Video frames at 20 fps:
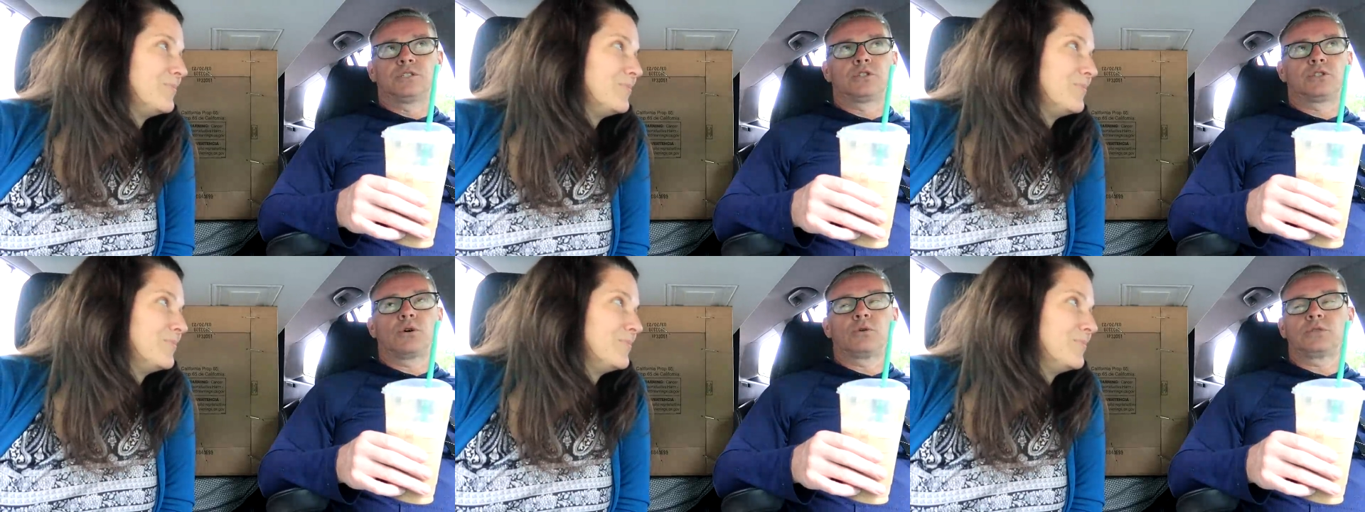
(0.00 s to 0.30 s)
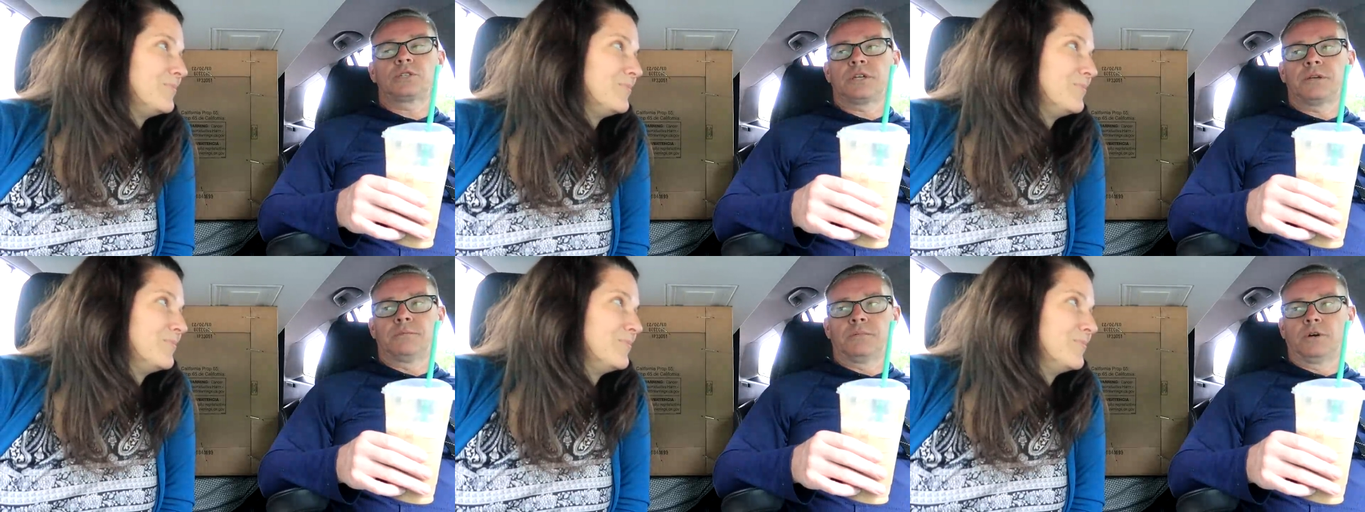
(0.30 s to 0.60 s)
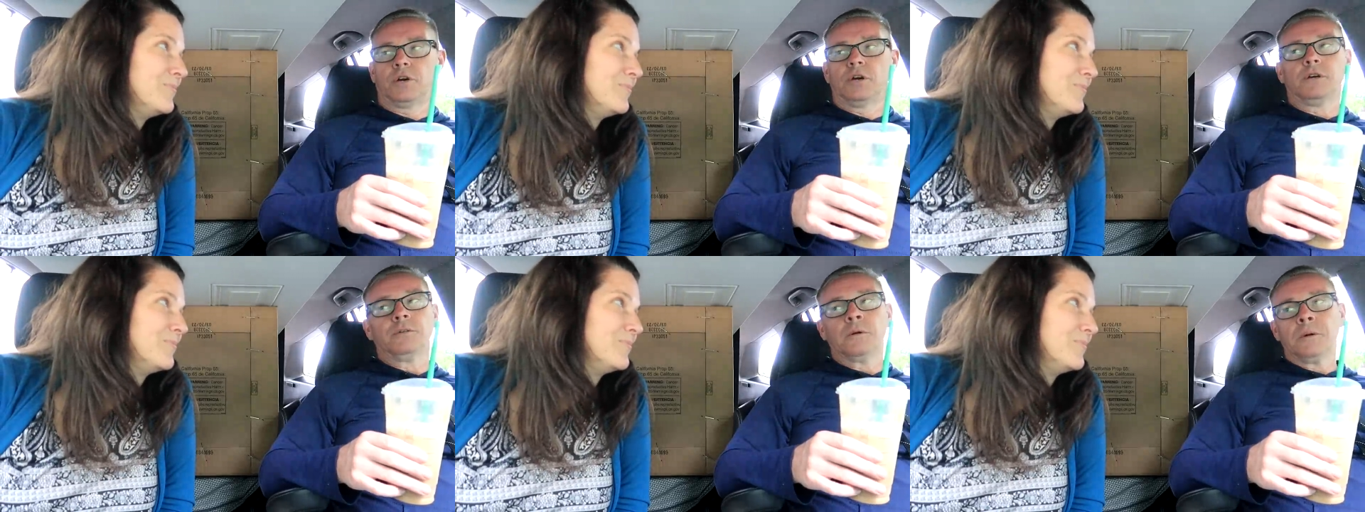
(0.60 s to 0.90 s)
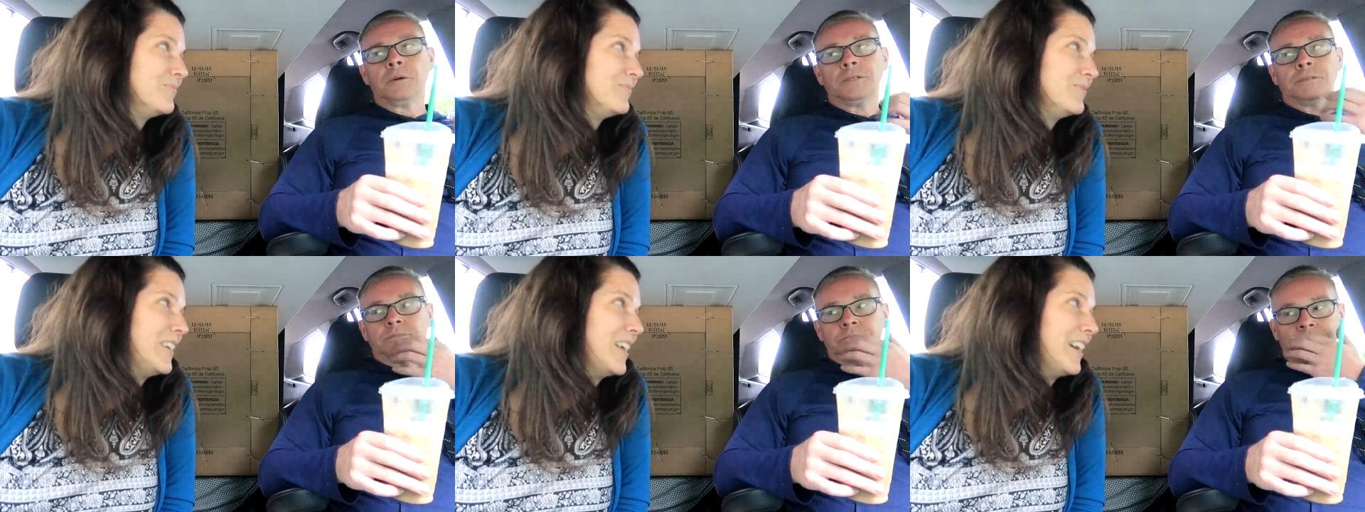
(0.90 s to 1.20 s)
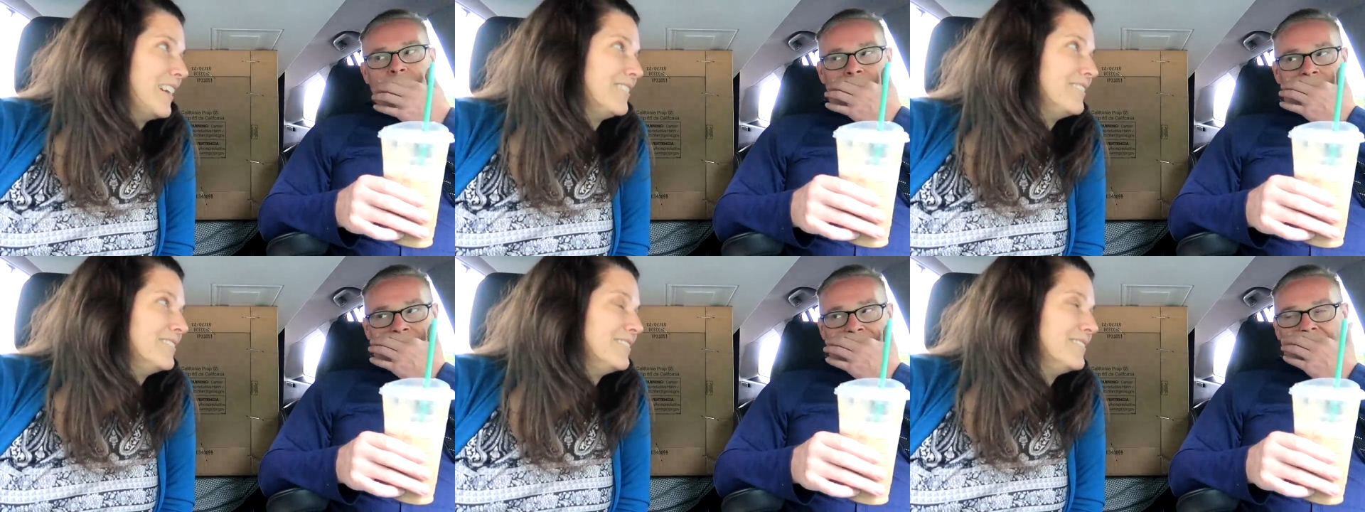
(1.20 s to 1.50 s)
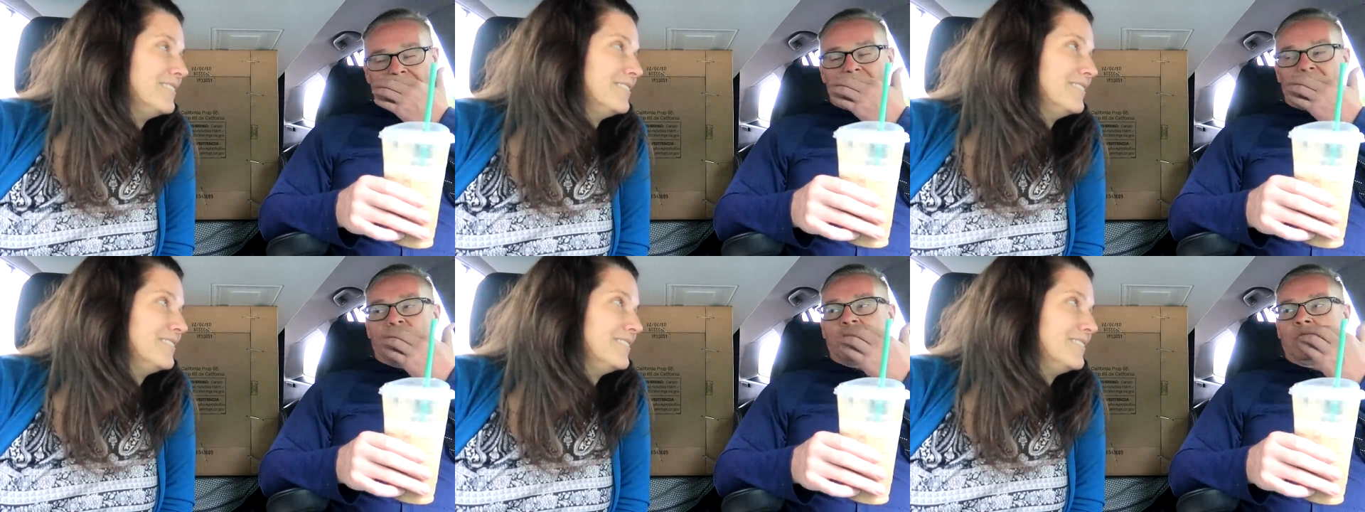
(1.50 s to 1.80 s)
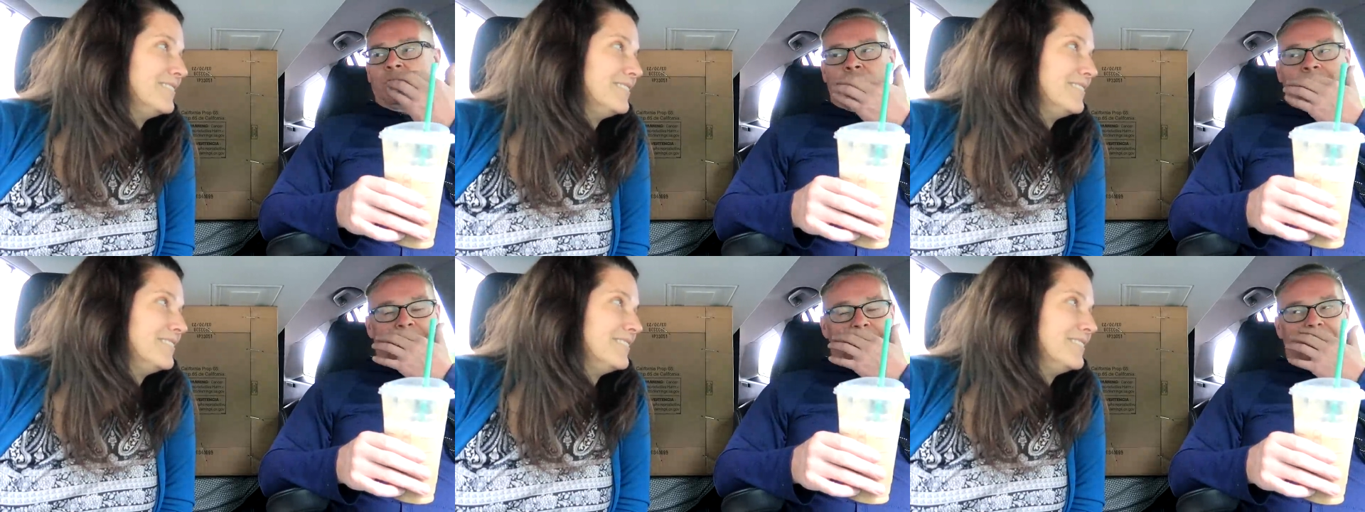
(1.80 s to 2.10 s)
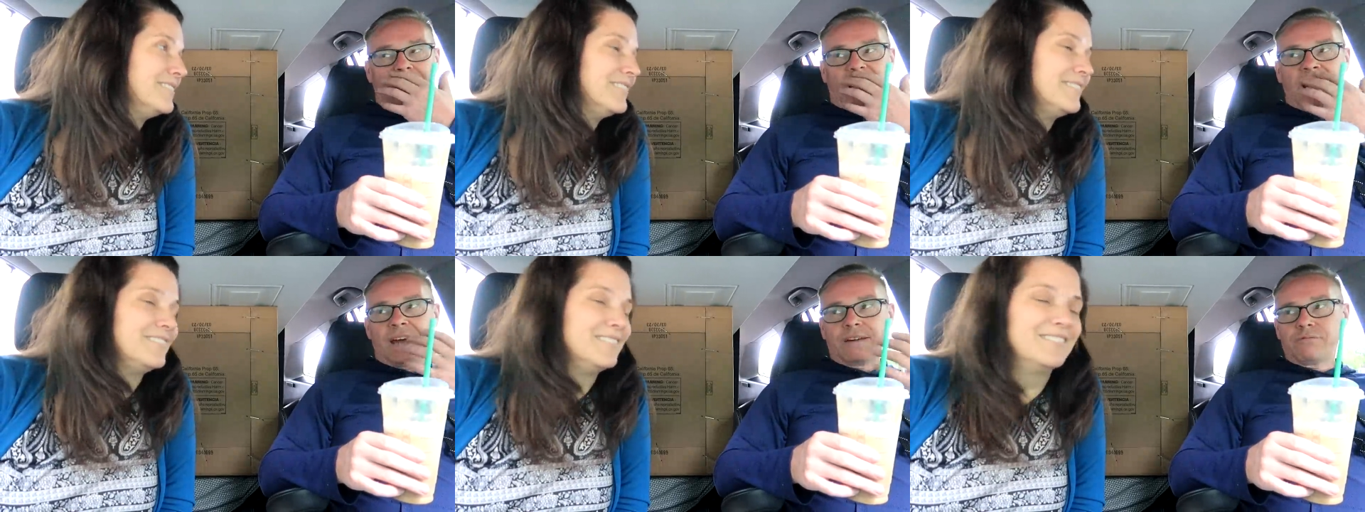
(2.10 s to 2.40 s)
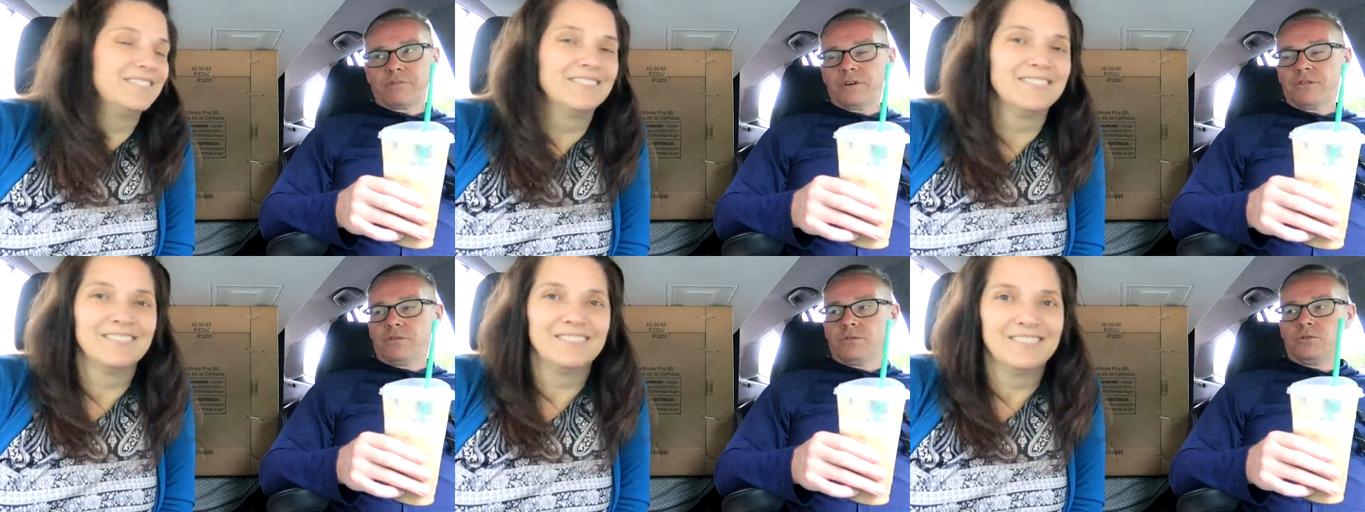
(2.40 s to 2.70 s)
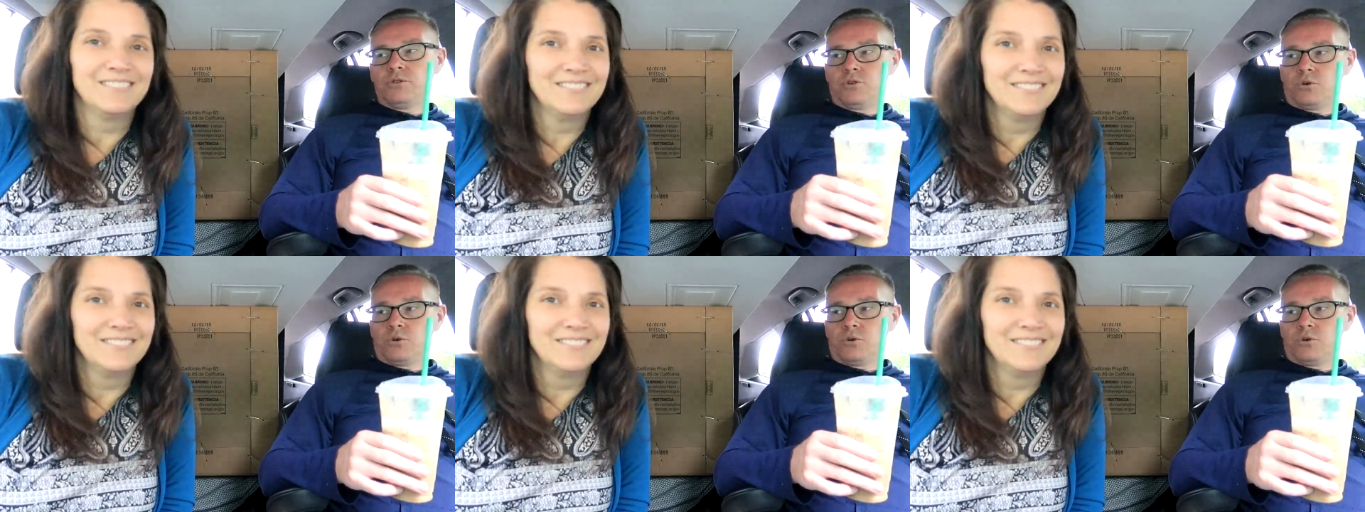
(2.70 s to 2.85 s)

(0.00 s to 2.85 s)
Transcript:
Speaker 1: so sunburned. Yeah. All the way about halfway through